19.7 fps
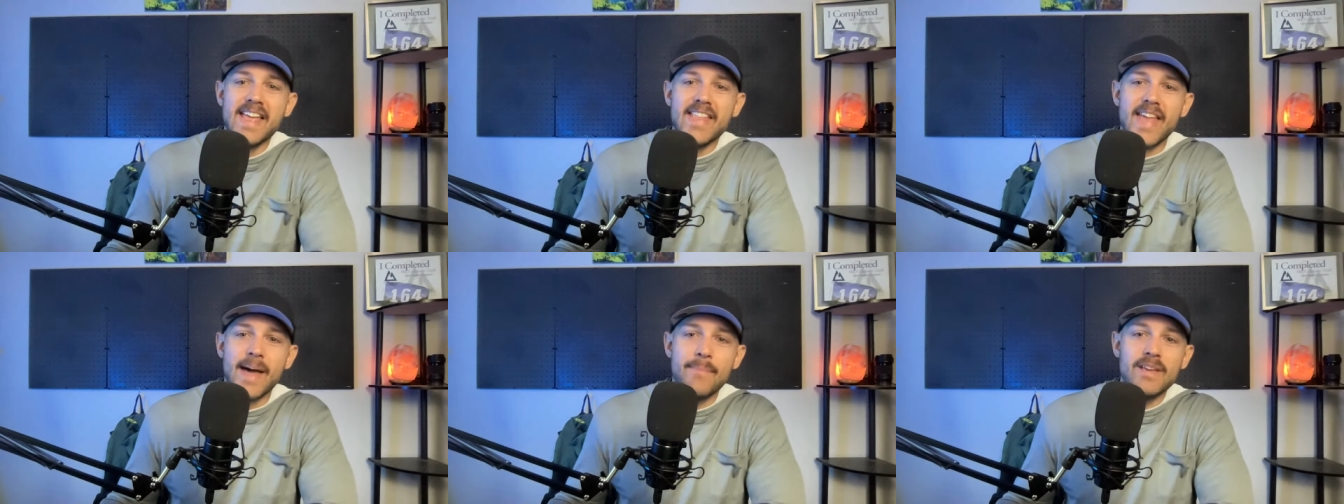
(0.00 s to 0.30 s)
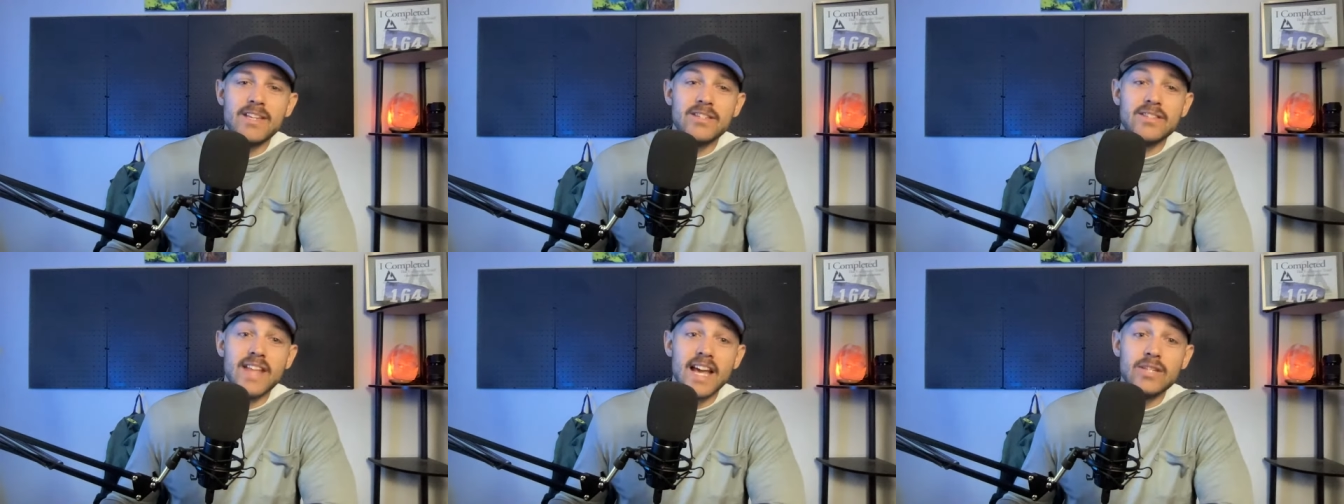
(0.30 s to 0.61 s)
that
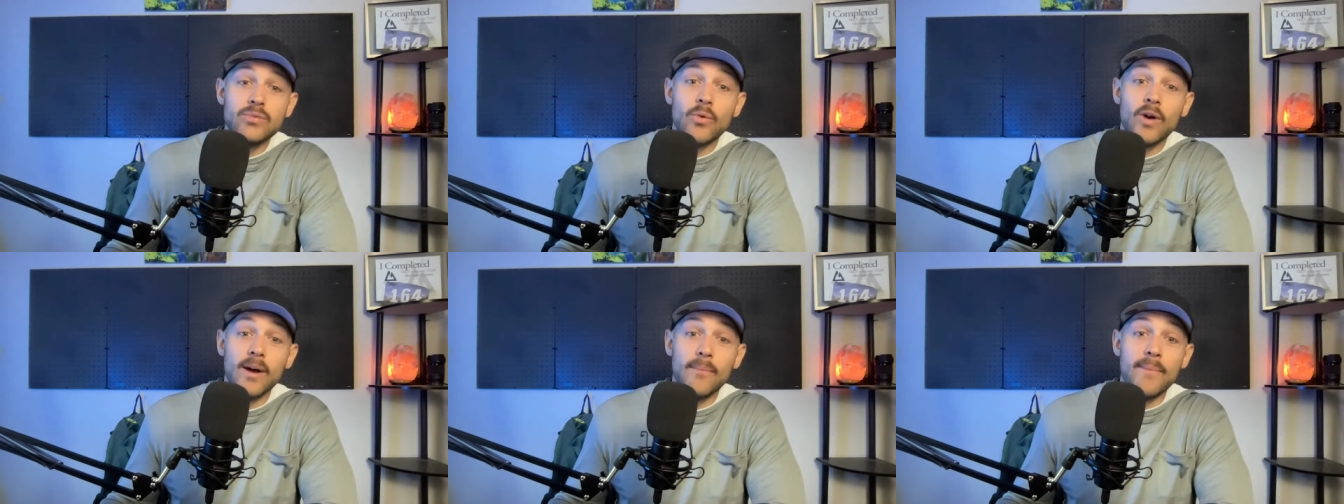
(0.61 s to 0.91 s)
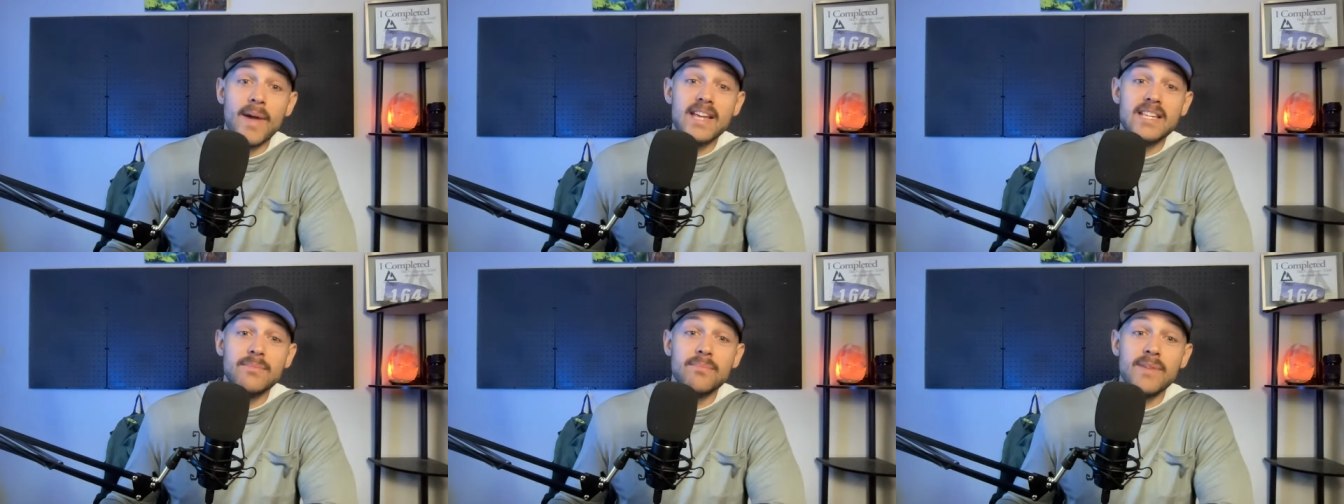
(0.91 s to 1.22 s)
makes that's where it
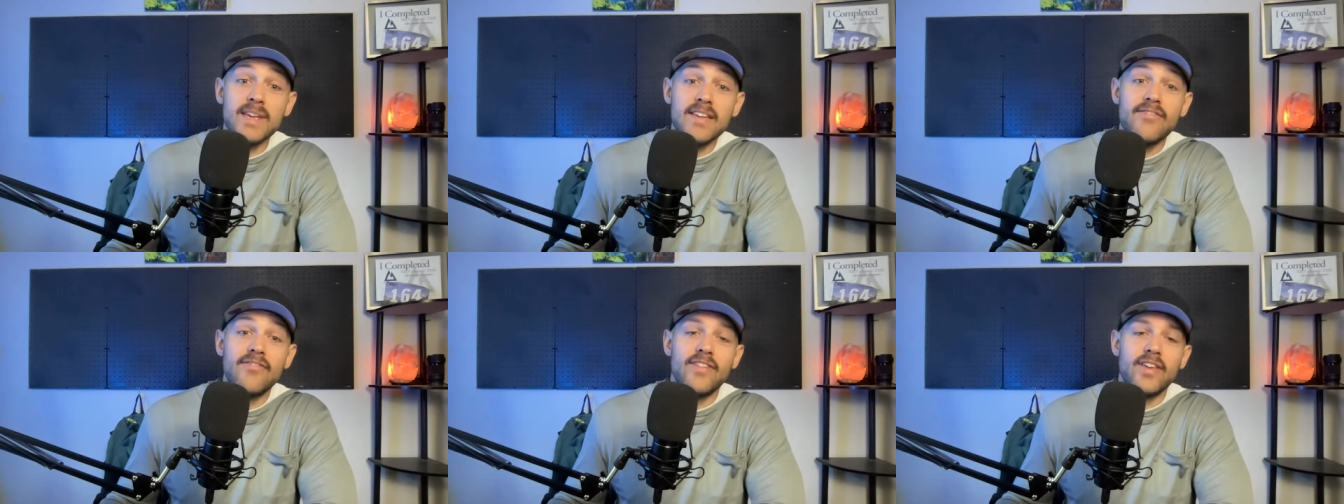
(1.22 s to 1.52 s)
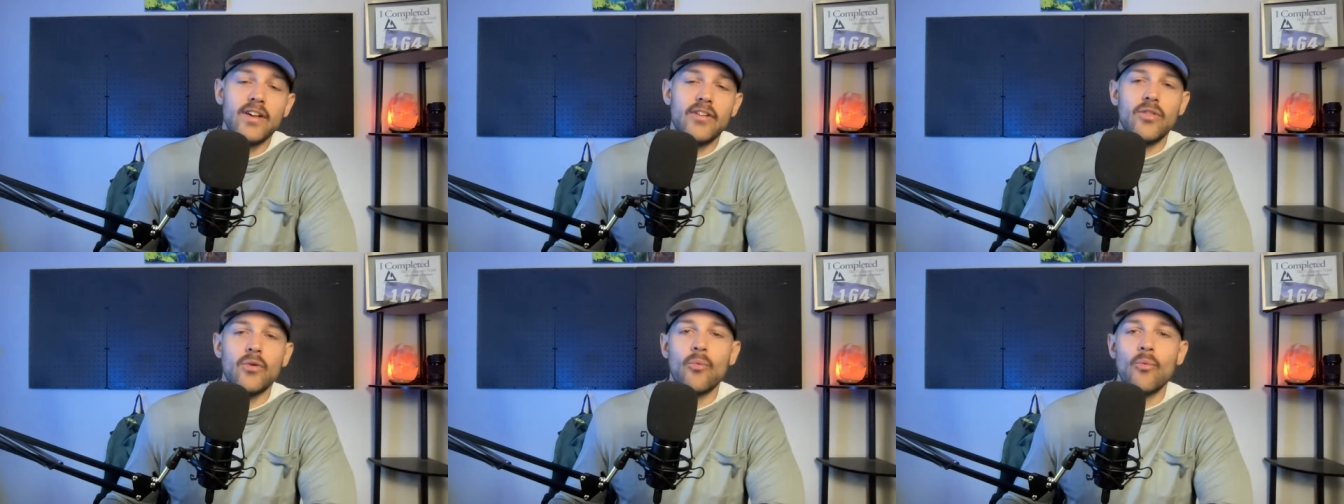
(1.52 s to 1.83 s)
makes me
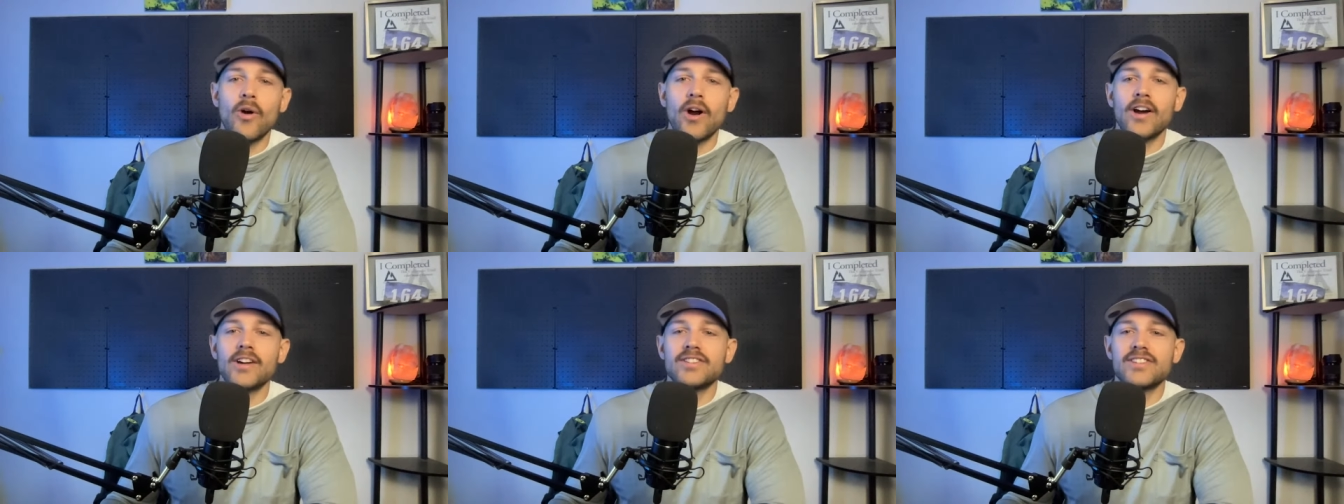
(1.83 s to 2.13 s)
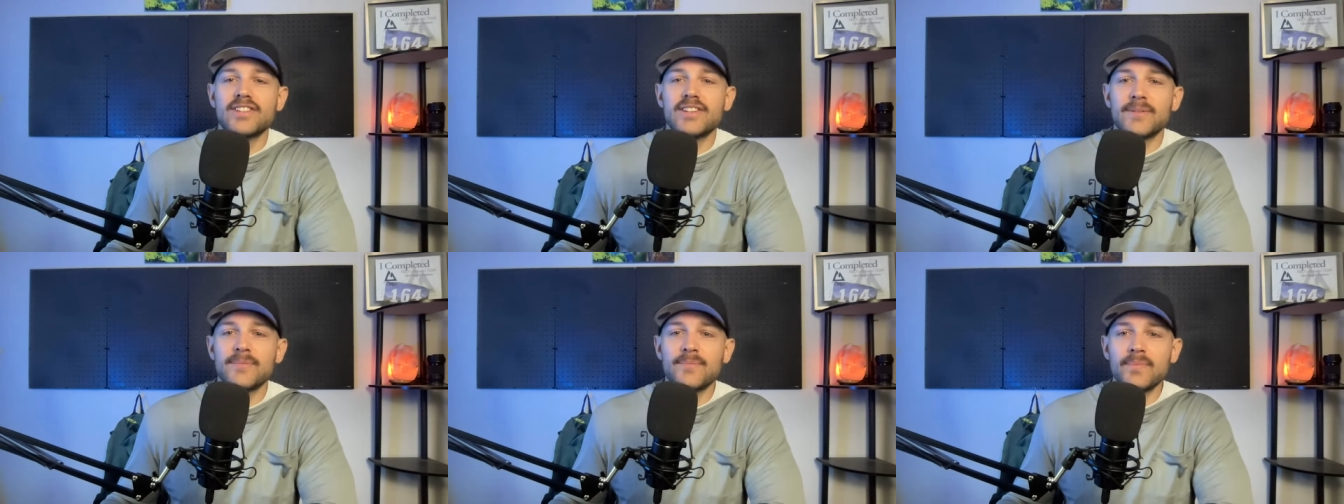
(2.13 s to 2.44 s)
feel the
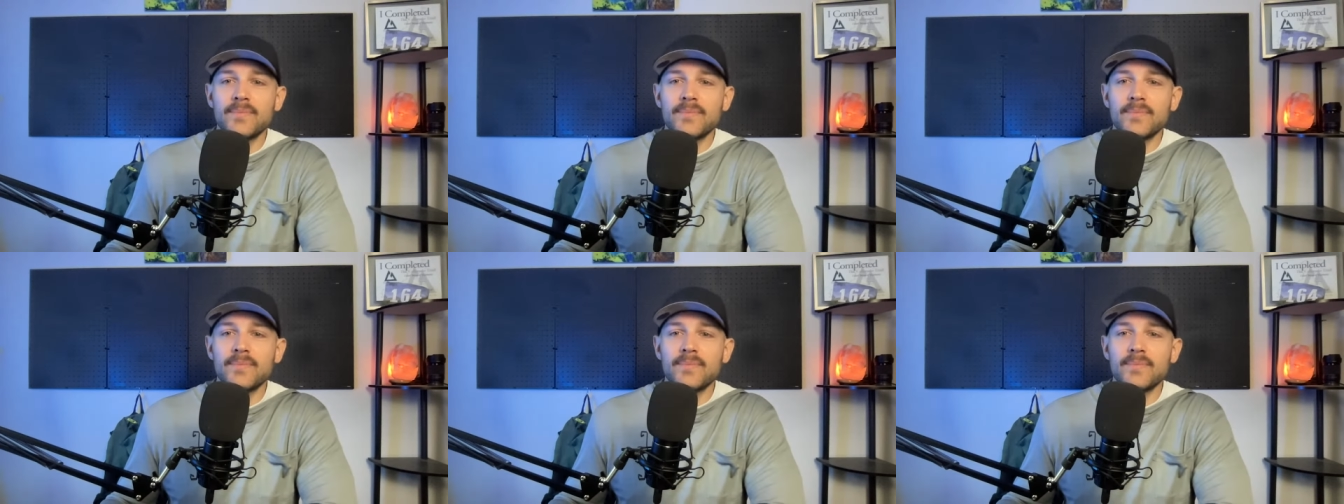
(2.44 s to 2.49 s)
worst.